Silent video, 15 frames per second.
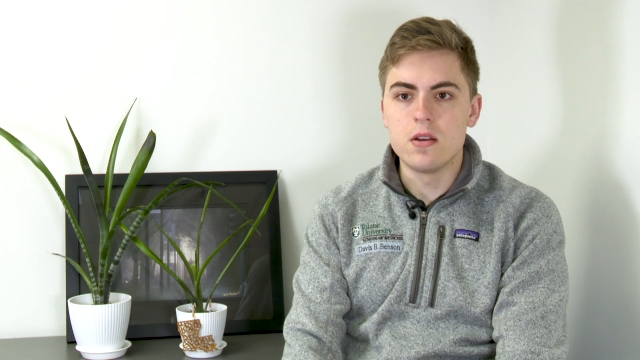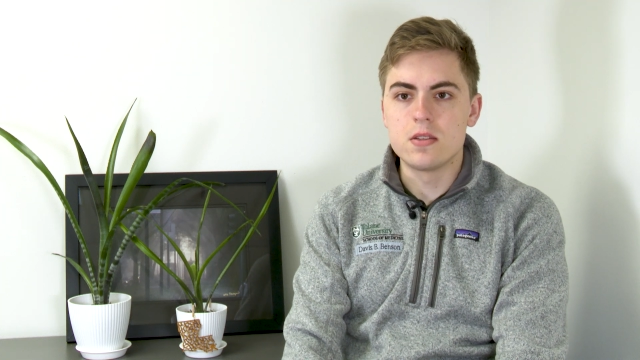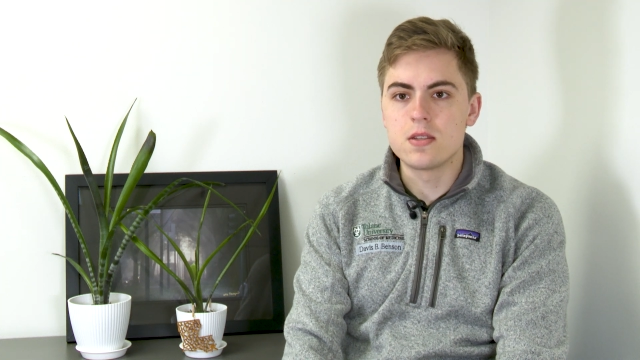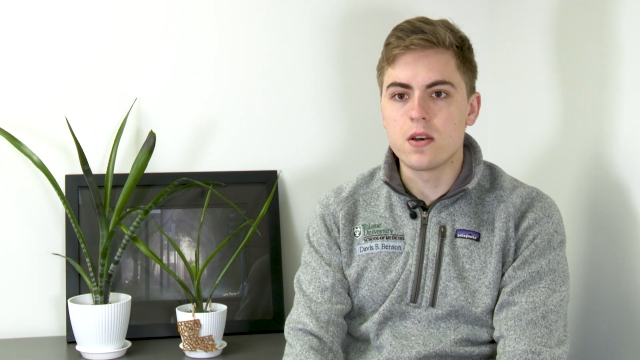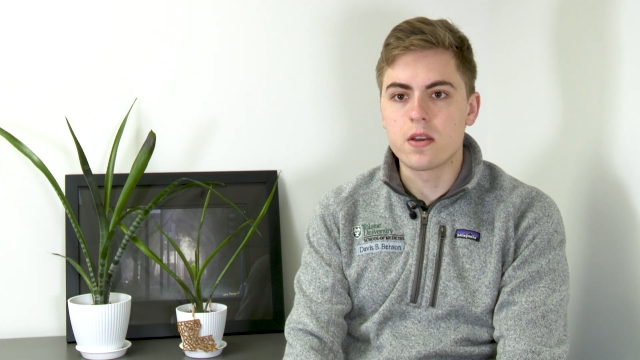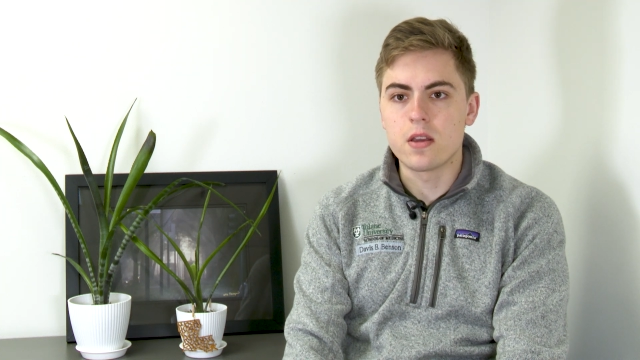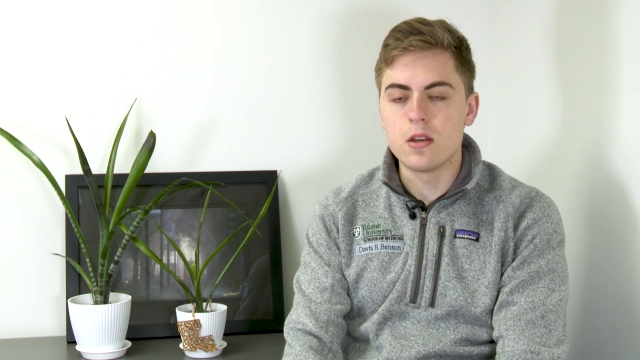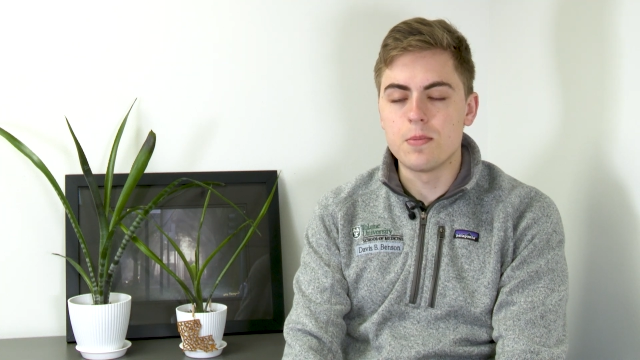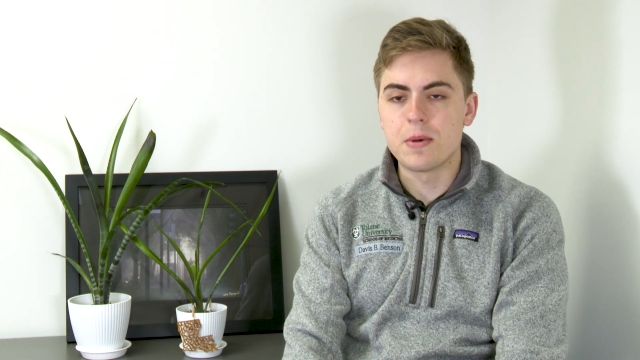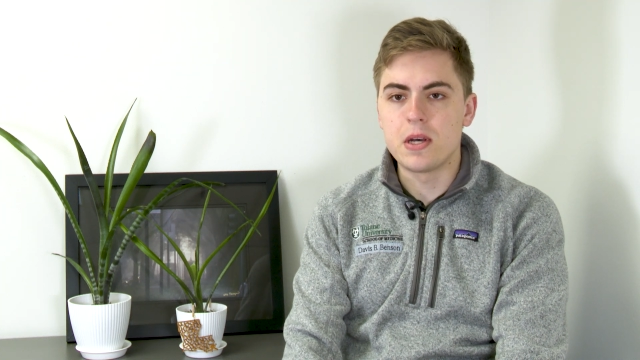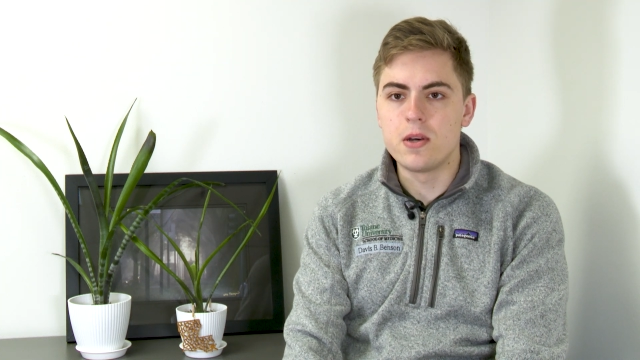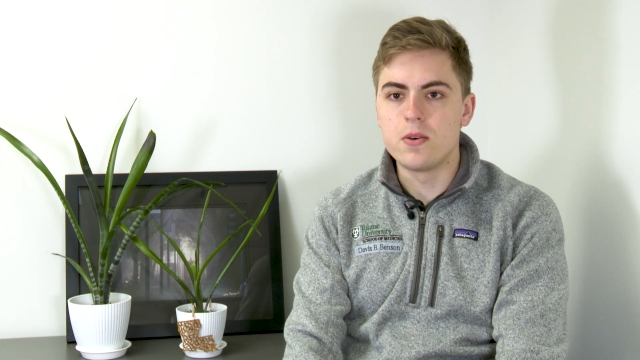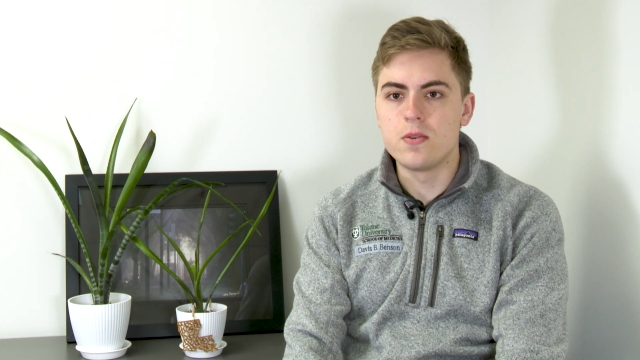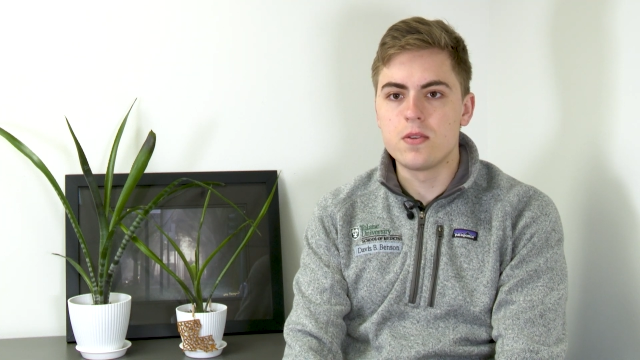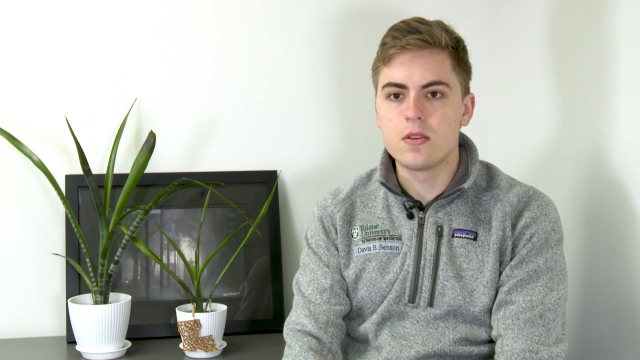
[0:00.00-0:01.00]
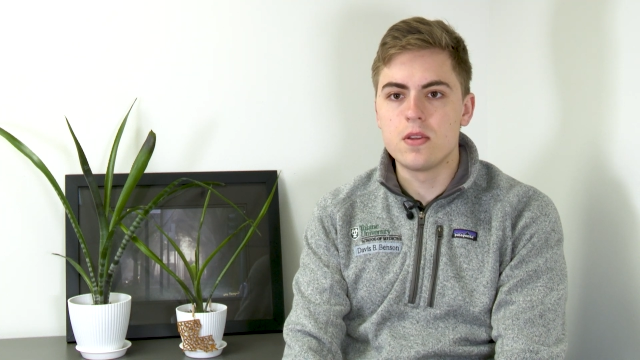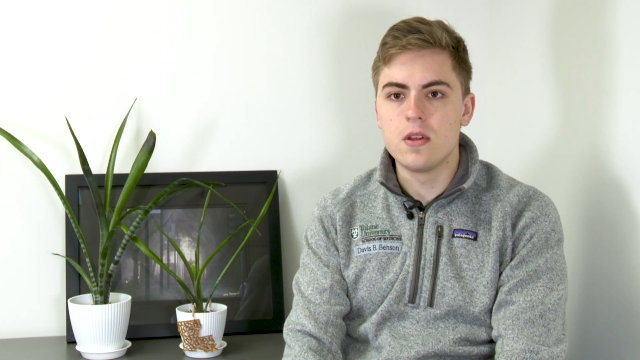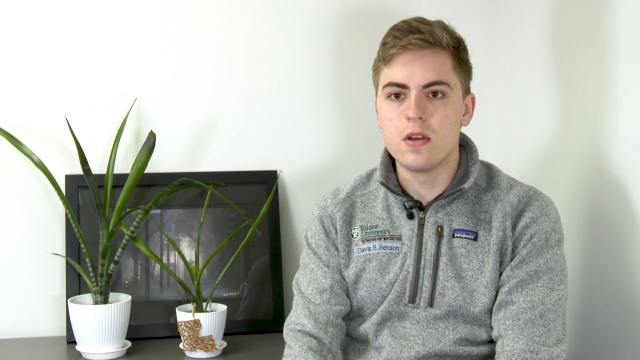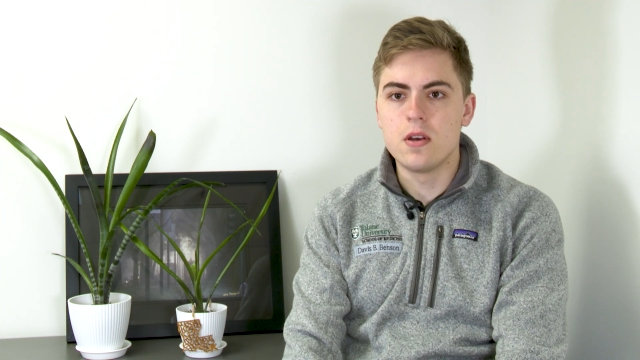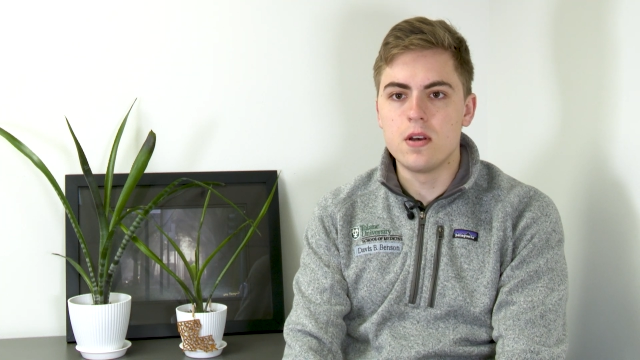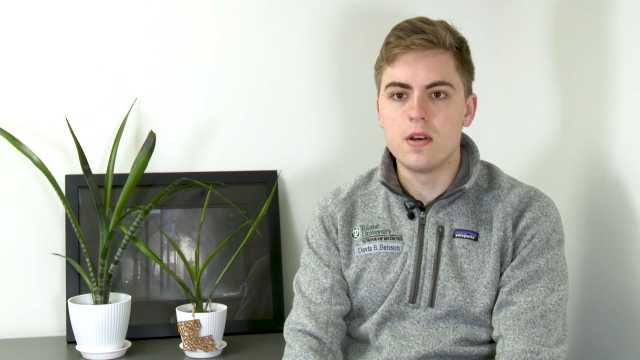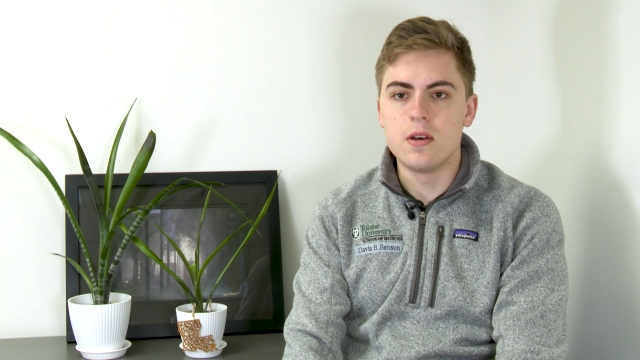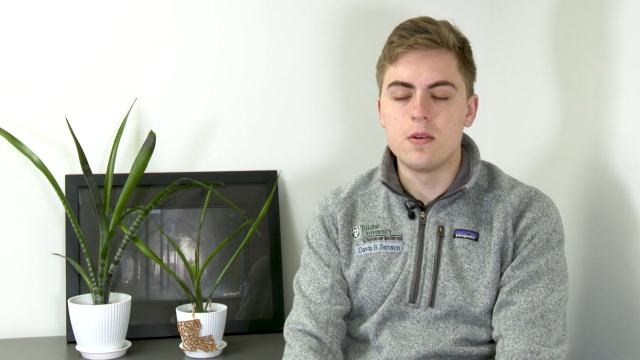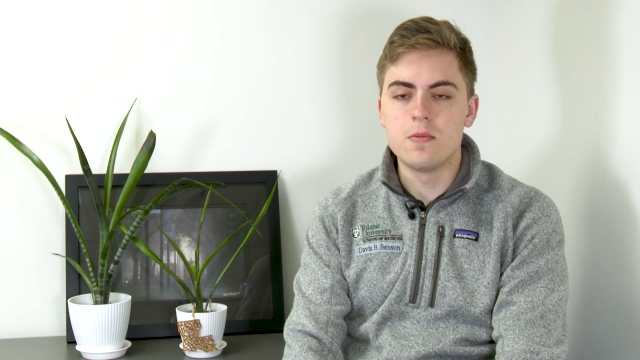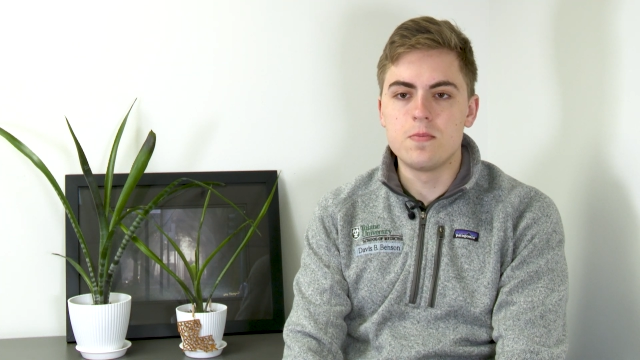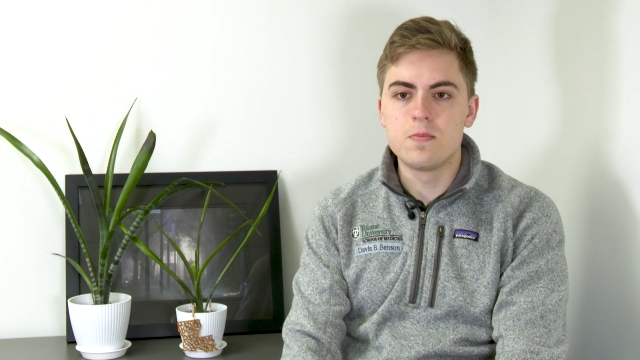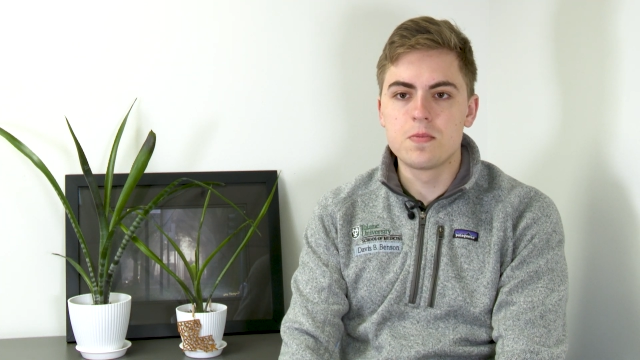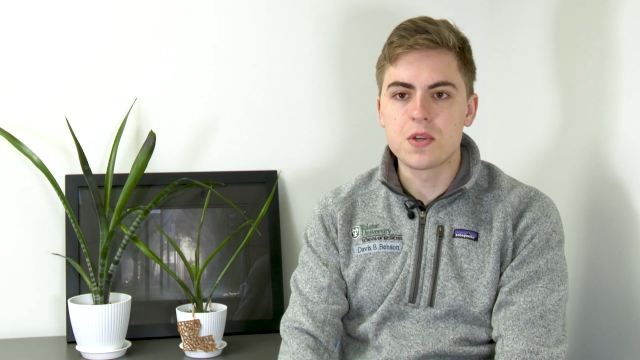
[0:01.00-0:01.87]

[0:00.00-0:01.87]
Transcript: talking about a